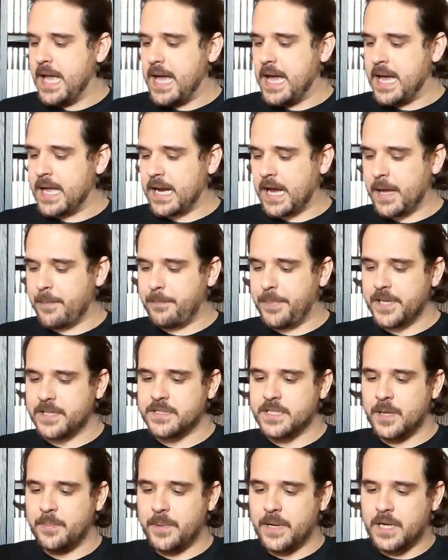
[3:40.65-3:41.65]
and I
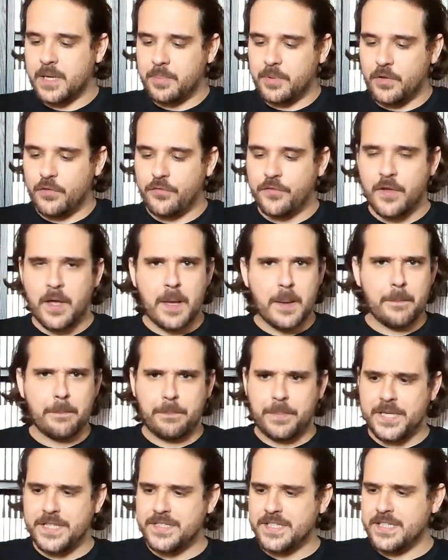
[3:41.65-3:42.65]
picked up a couple of
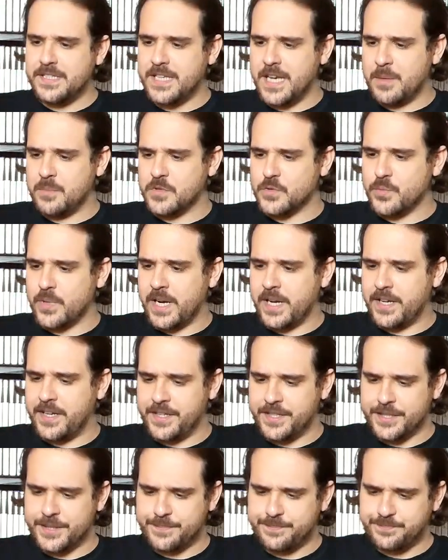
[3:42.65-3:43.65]
PC demos right
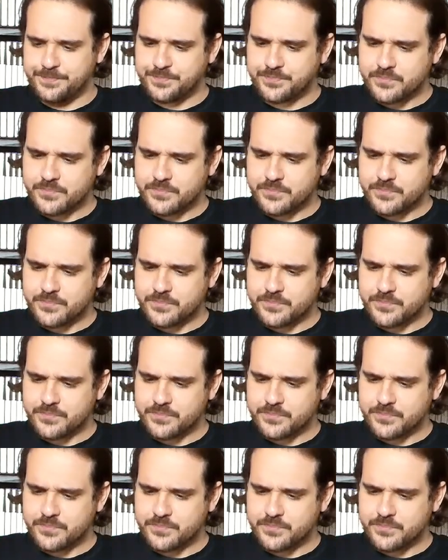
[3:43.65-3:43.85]
here.